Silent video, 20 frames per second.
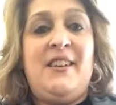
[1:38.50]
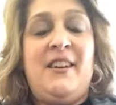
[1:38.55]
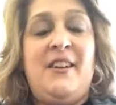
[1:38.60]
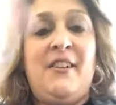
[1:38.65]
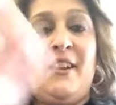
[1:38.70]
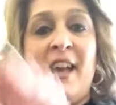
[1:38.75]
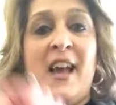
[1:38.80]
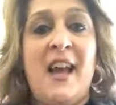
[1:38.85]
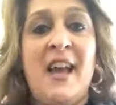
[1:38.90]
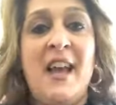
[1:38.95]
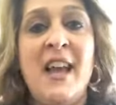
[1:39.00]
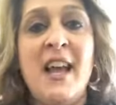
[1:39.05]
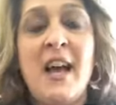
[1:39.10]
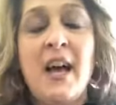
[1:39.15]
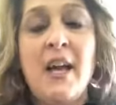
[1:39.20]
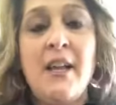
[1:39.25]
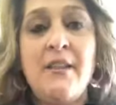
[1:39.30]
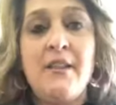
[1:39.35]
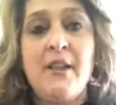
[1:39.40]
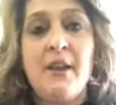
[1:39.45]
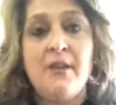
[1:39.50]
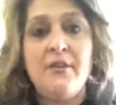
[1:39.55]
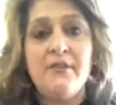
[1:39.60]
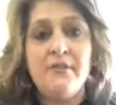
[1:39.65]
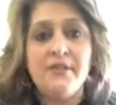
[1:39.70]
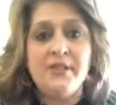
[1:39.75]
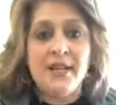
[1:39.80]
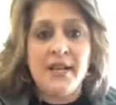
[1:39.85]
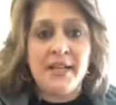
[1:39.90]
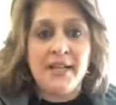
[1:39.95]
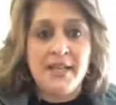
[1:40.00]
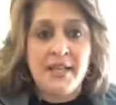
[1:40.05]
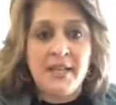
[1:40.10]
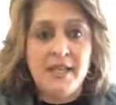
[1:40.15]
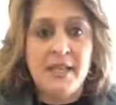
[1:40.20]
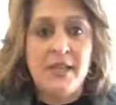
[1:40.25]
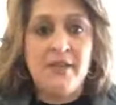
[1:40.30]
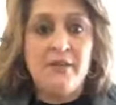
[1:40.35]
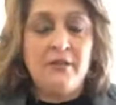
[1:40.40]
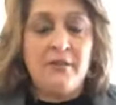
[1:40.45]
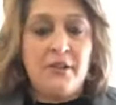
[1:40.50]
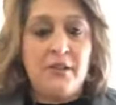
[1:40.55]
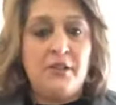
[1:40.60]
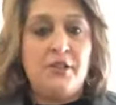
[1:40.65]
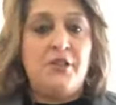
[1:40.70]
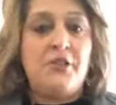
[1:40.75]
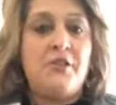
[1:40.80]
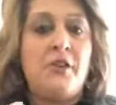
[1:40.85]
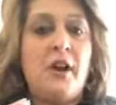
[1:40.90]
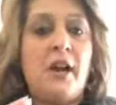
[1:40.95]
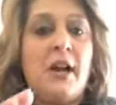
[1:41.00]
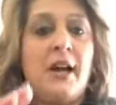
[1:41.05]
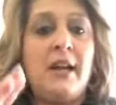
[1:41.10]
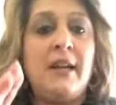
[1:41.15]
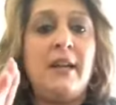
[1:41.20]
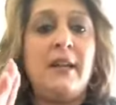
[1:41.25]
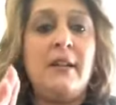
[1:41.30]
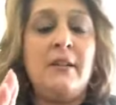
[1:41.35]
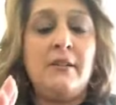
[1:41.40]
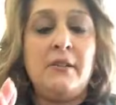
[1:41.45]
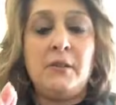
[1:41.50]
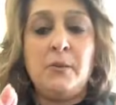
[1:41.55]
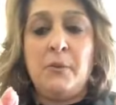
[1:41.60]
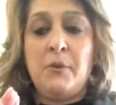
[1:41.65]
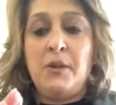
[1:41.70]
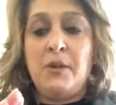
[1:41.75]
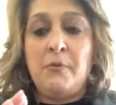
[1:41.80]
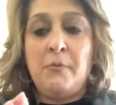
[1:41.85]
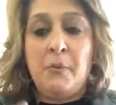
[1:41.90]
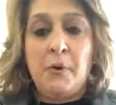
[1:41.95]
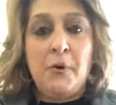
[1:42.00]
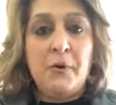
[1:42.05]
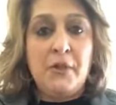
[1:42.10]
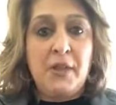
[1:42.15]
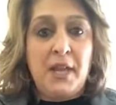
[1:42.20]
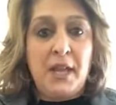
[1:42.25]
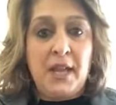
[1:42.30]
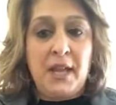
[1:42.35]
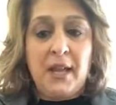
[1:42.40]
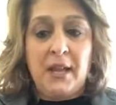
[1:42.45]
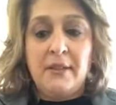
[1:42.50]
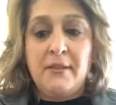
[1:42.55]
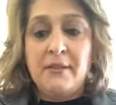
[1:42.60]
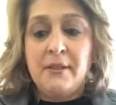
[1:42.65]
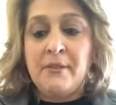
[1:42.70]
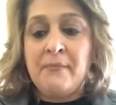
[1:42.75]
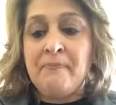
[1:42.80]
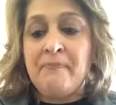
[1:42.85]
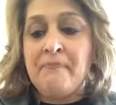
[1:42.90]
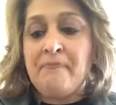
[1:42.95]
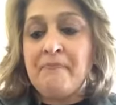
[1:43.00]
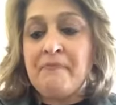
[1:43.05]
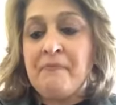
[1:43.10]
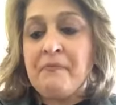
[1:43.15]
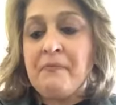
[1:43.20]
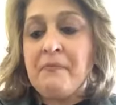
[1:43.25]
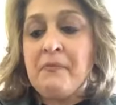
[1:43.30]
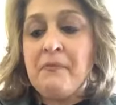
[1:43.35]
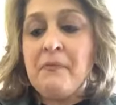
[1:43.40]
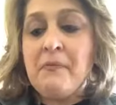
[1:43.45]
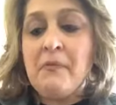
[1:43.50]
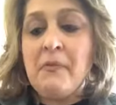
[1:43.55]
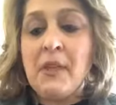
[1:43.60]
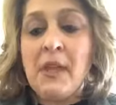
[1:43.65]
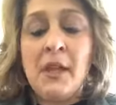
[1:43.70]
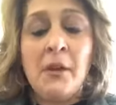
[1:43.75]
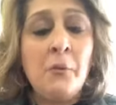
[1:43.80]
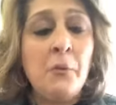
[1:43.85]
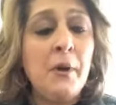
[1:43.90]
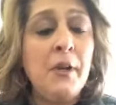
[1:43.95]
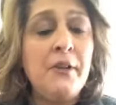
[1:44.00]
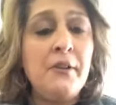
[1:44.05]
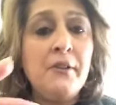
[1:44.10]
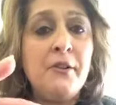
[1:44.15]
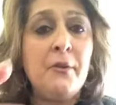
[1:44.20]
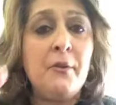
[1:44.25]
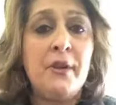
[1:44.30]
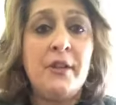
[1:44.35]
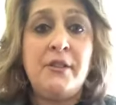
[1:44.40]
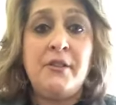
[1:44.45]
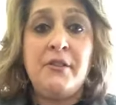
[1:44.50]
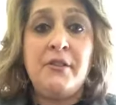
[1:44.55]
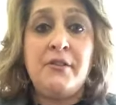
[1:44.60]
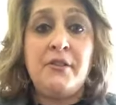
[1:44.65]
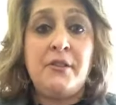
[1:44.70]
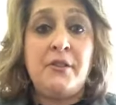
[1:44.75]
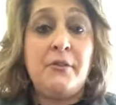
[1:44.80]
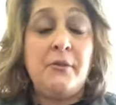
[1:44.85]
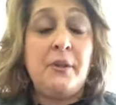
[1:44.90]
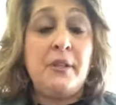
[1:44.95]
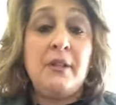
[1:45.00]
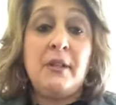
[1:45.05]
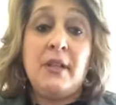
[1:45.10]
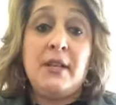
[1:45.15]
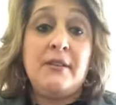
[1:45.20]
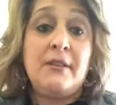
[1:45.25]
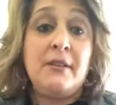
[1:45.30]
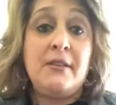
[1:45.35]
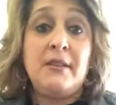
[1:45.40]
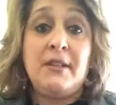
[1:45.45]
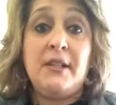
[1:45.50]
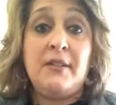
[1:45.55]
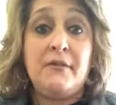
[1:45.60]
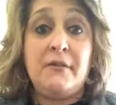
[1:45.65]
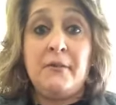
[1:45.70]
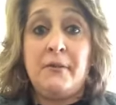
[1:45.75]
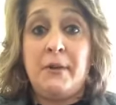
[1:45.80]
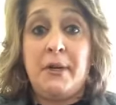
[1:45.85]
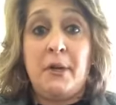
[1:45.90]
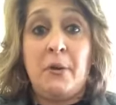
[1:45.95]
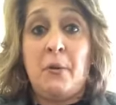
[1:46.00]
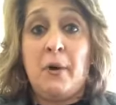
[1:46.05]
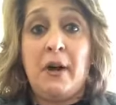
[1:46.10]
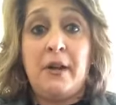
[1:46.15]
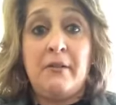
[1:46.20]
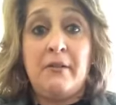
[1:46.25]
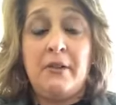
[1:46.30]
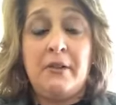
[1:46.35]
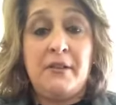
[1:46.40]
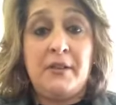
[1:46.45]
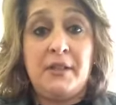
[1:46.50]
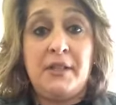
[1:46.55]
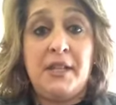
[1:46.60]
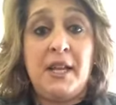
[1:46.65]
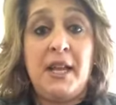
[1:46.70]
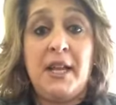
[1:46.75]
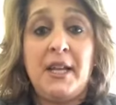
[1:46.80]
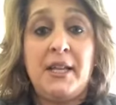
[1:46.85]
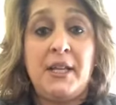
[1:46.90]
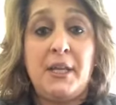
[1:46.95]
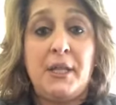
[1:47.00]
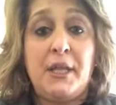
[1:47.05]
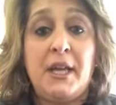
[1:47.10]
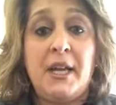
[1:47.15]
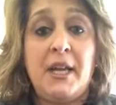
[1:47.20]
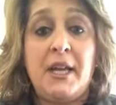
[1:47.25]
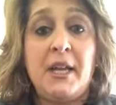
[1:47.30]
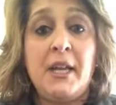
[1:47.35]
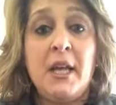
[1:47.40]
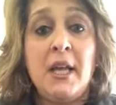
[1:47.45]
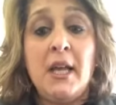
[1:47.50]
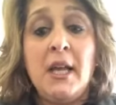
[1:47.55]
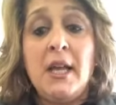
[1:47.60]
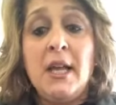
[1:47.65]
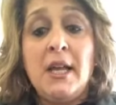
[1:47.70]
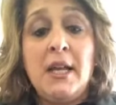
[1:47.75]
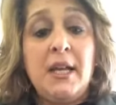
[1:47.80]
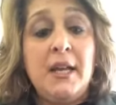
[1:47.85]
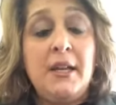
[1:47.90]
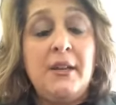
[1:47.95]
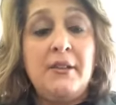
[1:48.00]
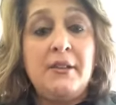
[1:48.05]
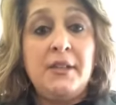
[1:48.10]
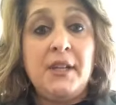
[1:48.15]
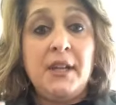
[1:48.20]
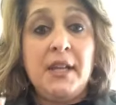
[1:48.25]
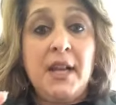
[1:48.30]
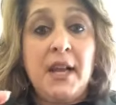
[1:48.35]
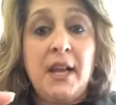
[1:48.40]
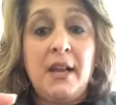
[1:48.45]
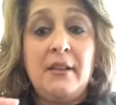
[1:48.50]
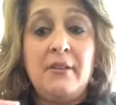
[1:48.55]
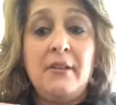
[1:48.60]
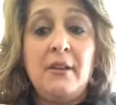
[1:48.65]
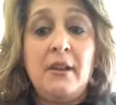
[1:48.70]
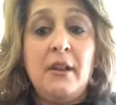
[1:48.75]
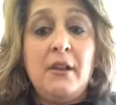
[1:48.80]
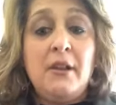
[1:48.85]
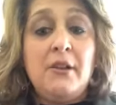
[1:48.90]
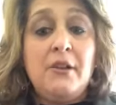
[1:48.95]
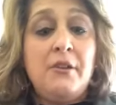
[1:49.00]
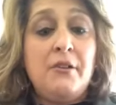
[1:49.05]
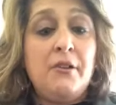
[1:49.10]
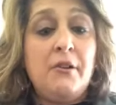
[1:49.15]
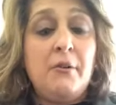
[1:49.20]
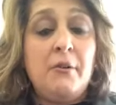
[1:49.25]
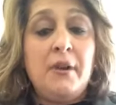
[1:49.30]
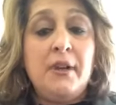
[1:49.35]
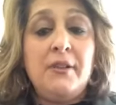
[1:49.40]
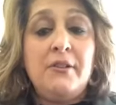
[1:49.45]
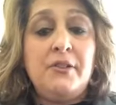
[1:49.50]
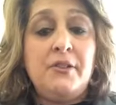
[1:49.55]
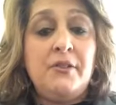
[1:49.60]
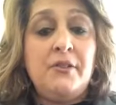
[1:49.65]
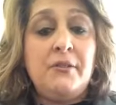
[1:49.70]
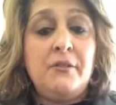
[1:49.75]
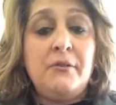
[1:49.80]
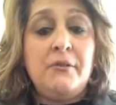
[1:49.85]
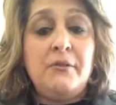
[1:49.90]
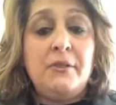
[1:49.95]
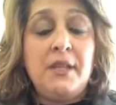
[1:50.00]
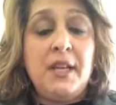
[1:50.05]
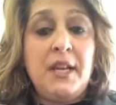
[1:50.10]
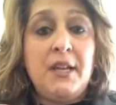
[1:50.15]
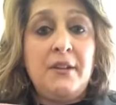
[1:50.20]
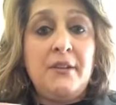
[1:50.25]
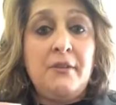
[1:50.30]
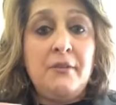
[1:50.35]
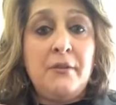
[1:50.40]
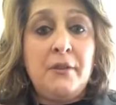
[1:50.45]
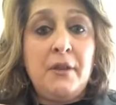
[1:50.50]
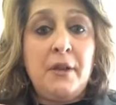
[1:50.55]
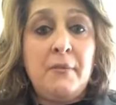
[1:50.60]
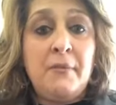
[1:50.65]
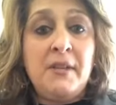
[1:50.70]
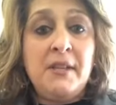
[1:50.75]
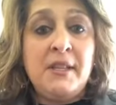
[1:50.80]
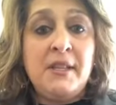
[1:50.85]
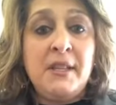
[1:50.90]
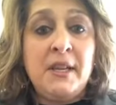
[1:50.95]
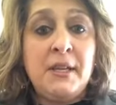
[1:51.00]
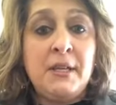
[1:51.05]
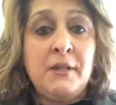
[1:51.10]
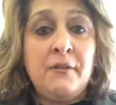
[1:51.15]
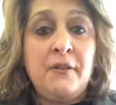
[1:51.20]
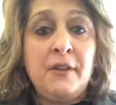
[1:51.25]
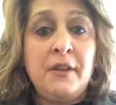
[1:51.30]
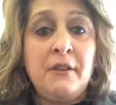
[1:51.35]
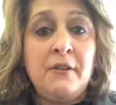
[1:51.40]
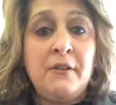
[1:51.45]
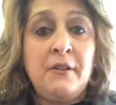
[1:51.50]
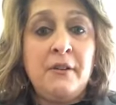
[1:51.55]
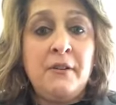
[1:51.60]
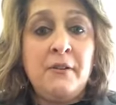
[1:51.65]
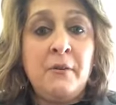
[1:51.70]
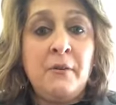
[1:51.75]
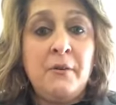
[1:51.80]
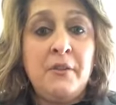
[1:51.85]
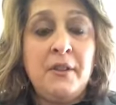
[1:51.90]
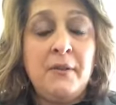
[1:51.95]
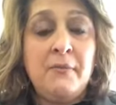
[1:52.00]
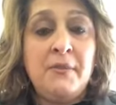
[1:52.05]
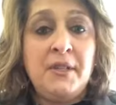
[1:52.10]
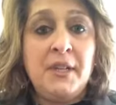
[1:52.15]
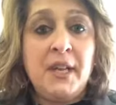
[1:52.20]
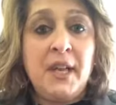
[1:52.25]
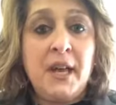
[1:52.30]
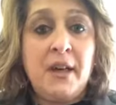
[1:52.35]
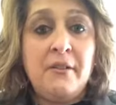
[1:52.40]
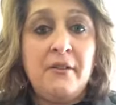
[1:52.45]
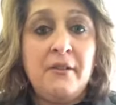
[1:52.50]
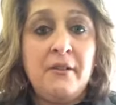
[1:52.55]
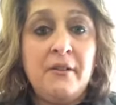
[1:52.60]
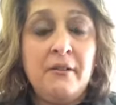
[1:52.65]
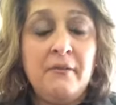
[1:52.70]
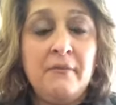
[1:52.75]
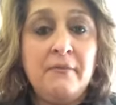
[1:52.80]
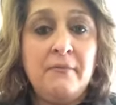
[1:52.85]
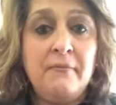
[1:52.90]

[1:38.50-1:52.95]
Okay, another technique that you can try is with both hands. And what you're going to do, and it doesn't even require you to say anything, is again, you're going to take your thumb and index finger and hold them together.